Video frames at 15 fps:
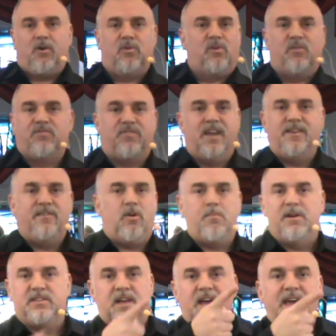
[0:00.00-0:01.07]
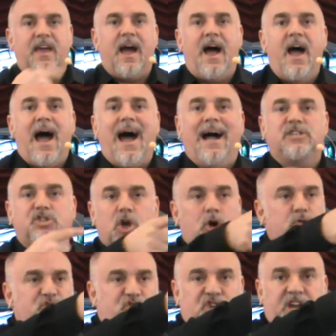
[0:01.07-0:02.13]
hold on a second, don't mess. I
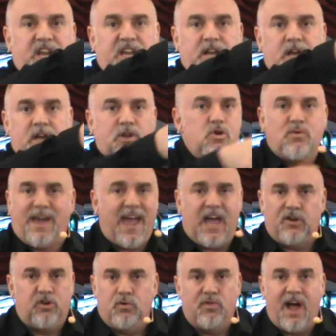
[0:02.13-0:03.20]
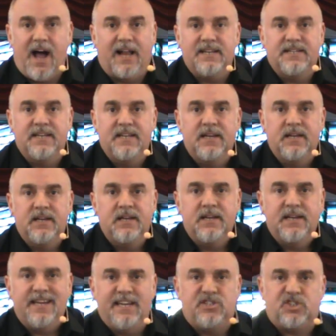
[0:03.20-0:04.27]
chose Gene. You can't do that.
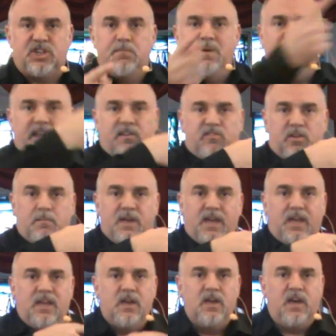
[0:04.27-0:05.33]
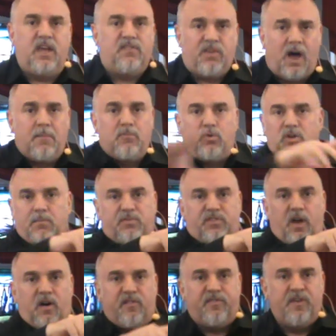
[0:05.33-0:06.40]
He's submitting to me. He's humbled
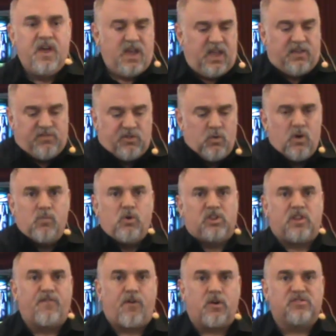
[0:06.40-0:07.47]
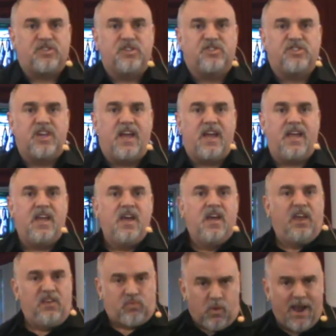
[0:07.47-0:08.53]
himself. He's doing what the verses say.
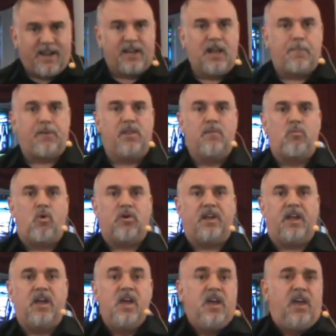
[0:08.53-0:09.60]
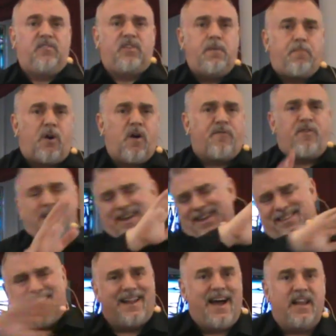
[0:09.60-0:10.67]
He's waking up in the morning. Is he perfect?
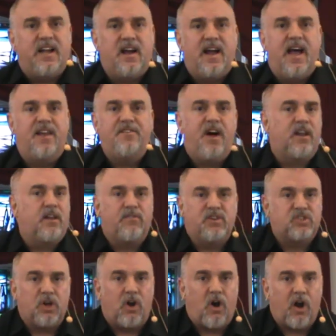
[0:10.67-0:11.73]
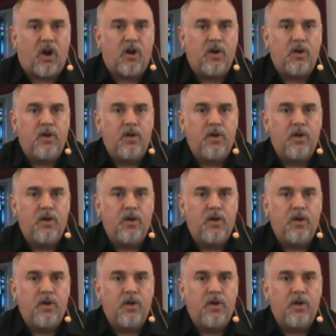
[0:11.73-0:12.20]
Get that out of your head. None of us are.